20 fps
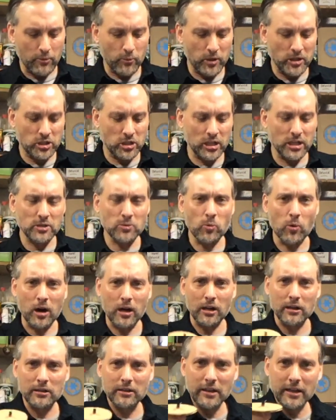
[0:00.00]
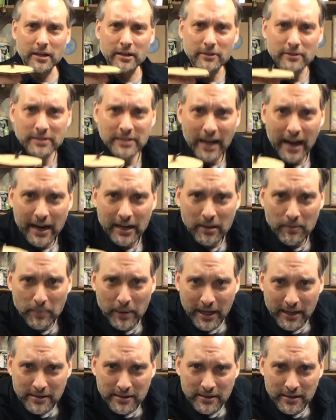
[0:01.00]
we just want a little tiny
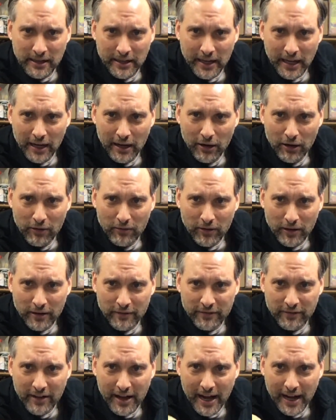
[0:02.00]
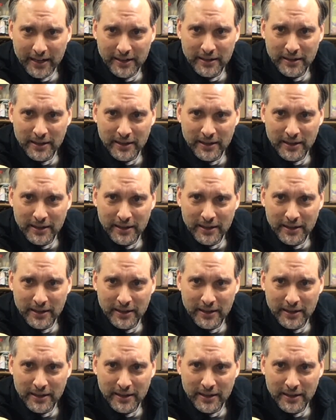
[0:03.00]
bit sticking over. In fact,